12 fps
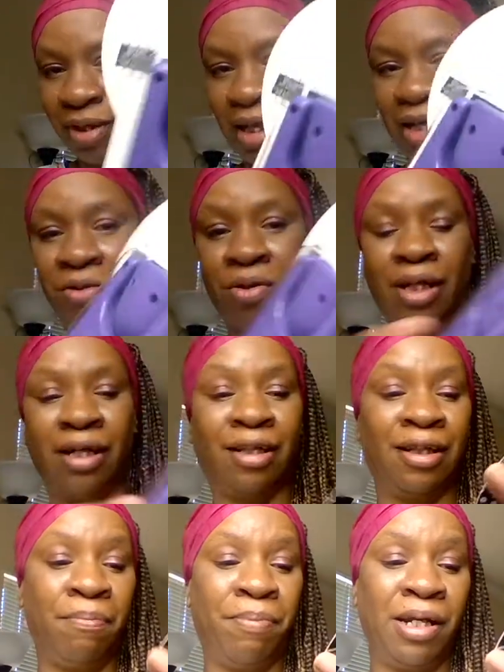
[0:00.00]
And you can
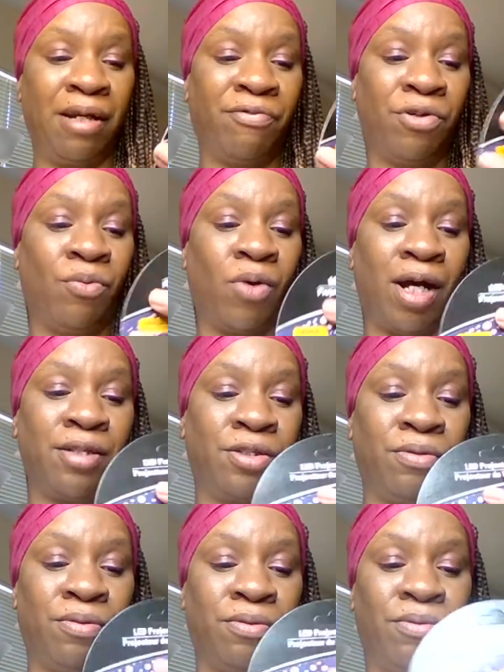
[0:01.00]
clip it if you want
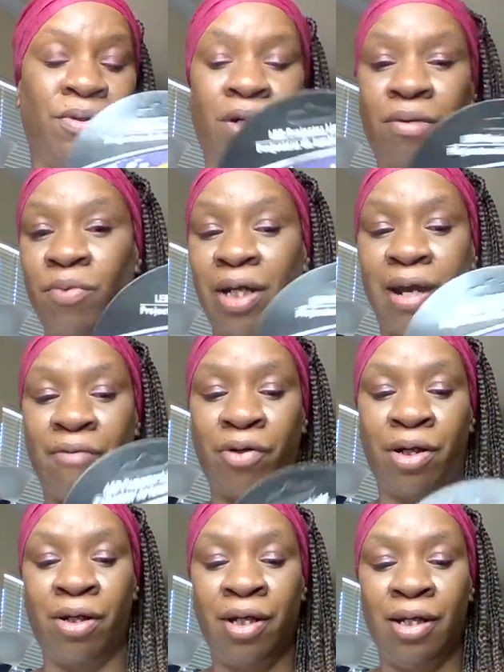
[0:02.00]
to or
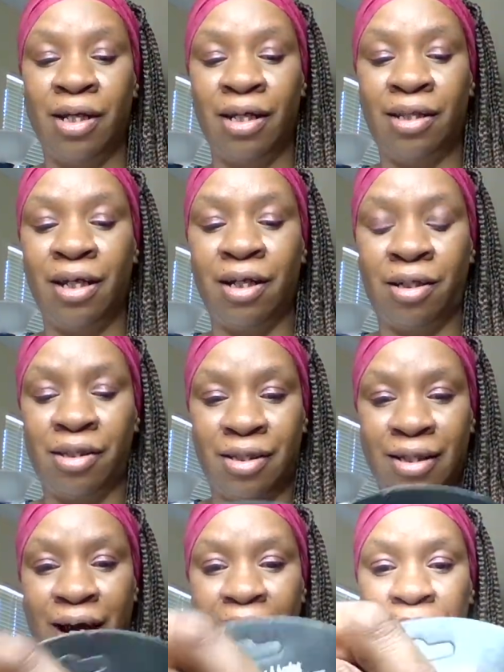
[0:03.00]
whatever. And then on the
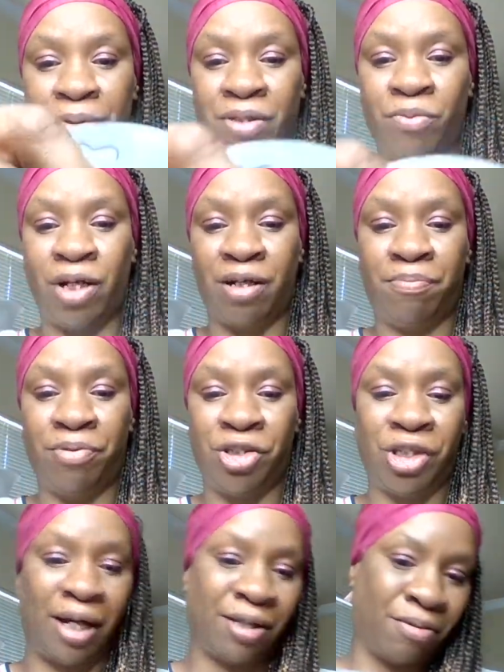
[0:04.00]
top is where the
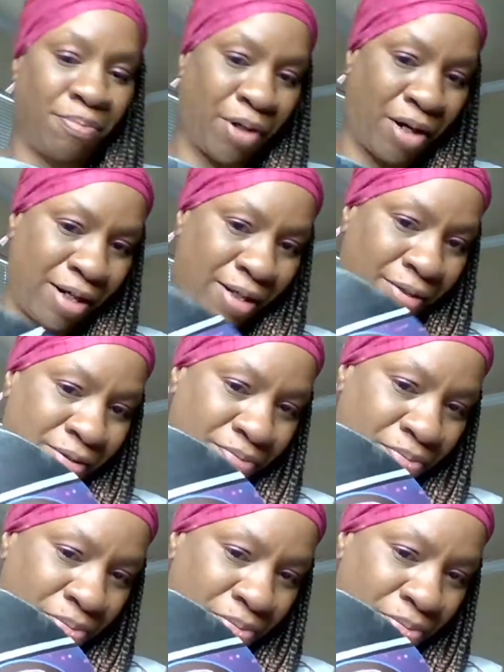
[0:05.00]
projector part is.